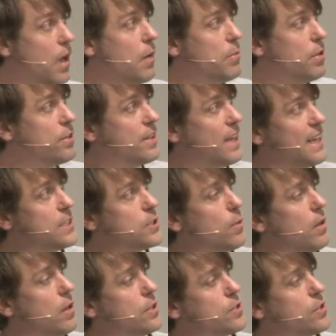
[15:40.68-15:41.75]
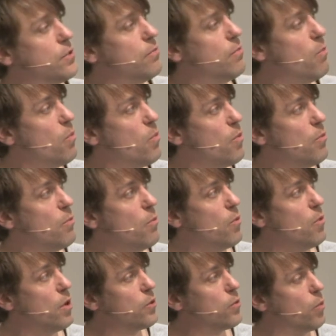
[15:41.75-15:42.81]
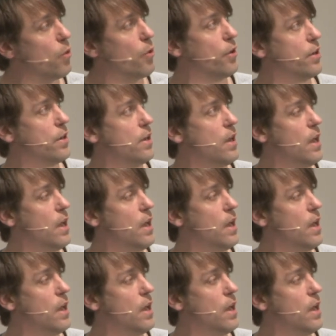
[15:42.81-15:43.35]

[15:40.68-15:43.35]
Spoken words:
But things will also not work